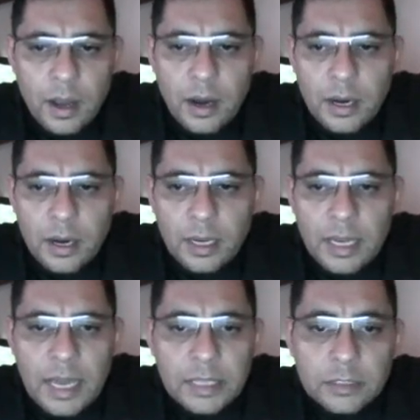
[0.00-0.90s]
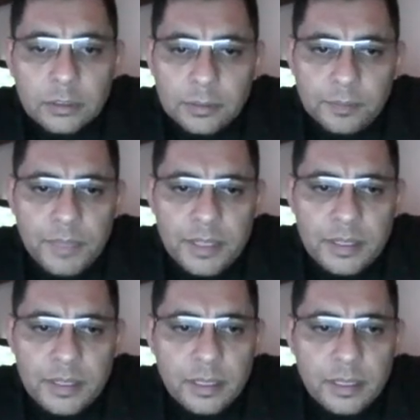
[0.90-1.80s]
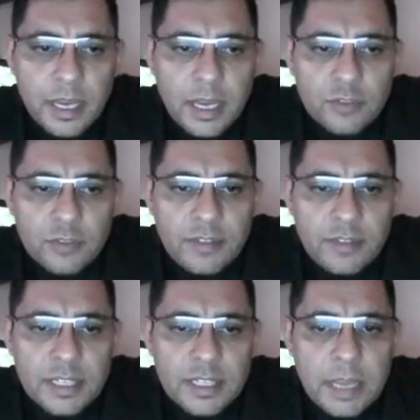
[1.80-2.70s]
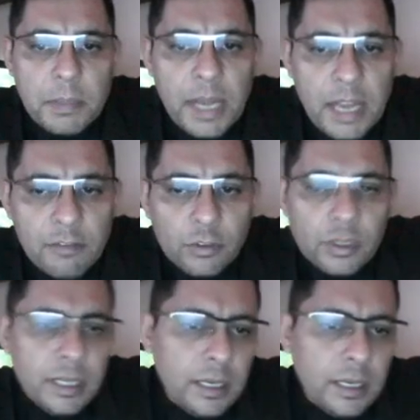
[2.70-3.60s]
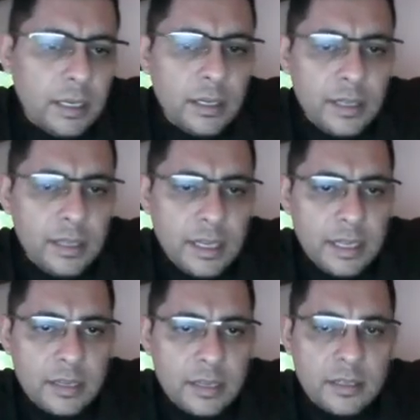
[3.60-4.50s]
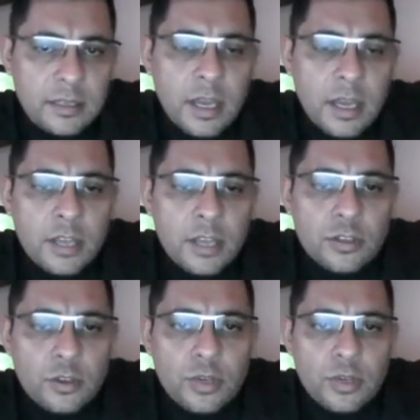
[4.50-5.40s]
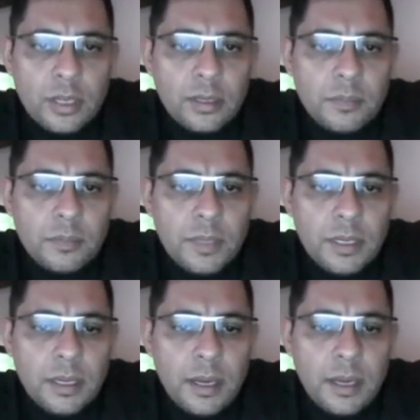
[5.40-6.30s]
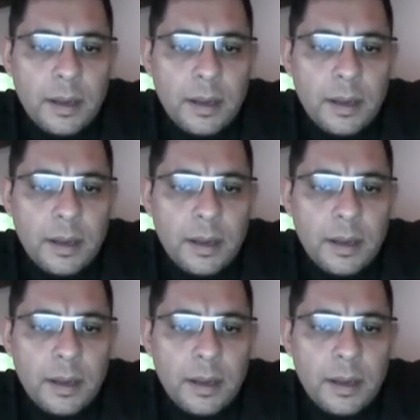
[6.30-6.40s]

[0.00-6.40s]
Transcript: are lineal, means that they have to have the same level in the analysis. So you cannot be